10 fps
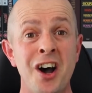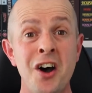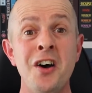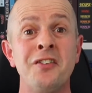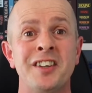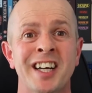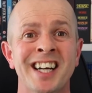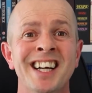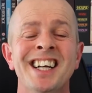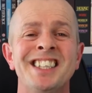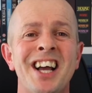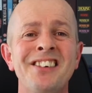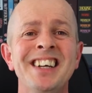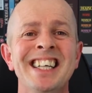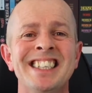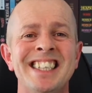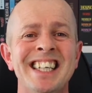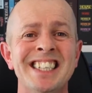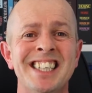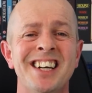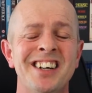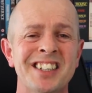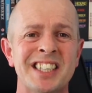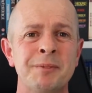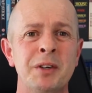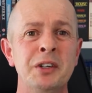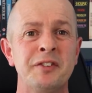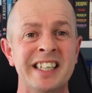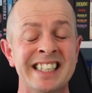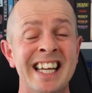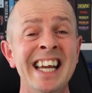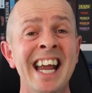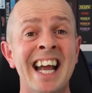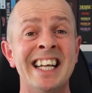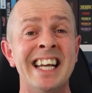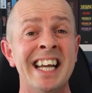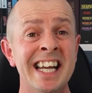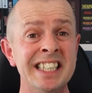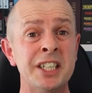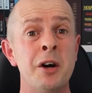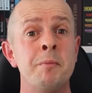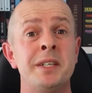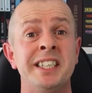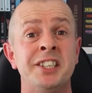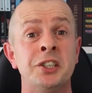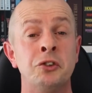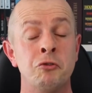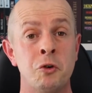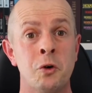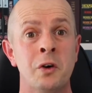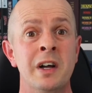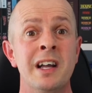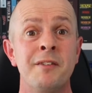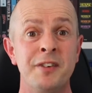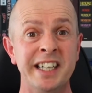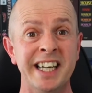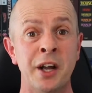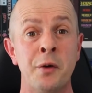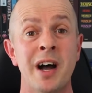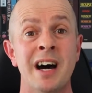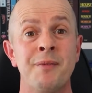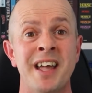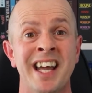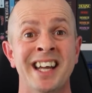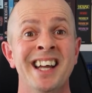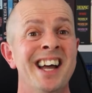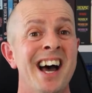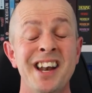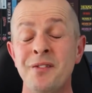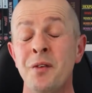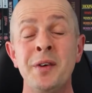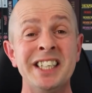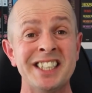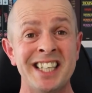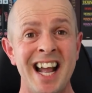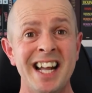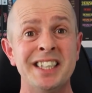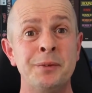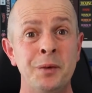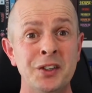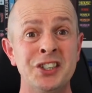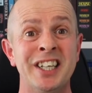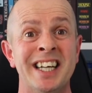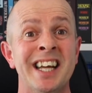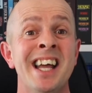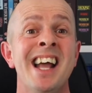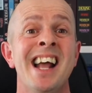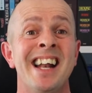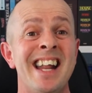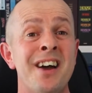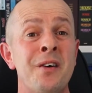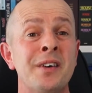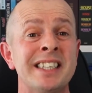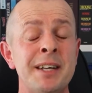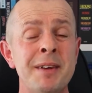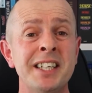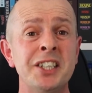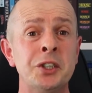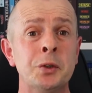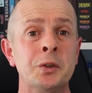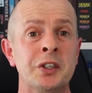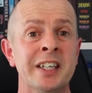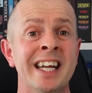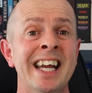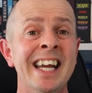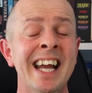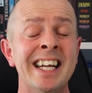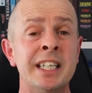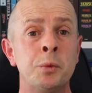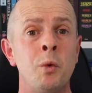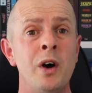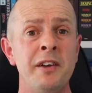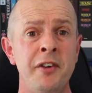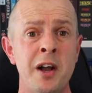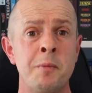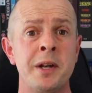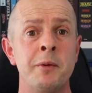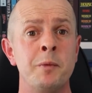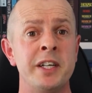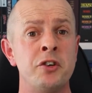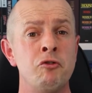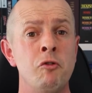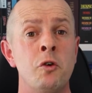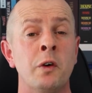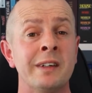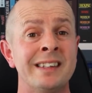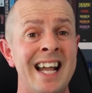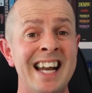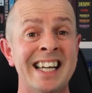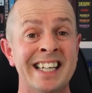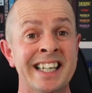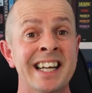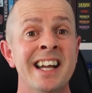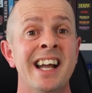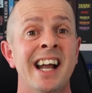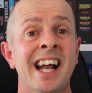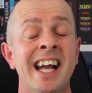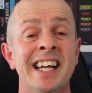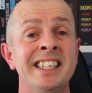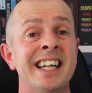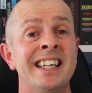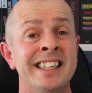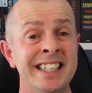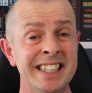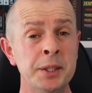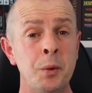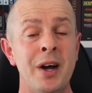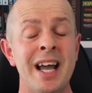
after, Tony, Sinister Arts and Movies, he had his competition draw video up there, and we just had to watch it. Now, similar to Jordan, he had his wife helping him with the draw, Danny, and this is what